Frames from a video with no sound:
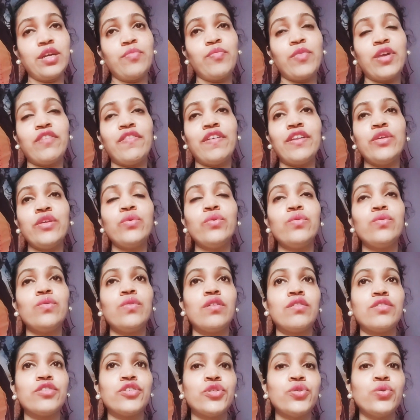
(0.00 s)
But when you
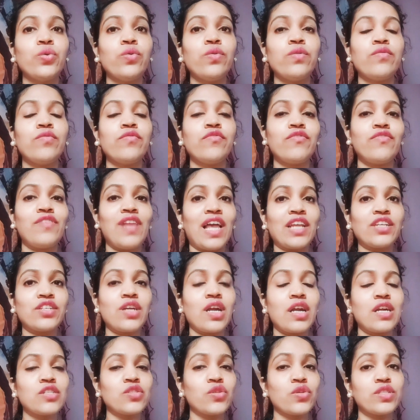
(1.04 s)
show
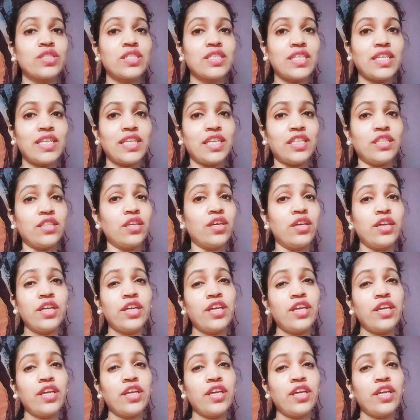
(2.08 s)
flashcards on screen,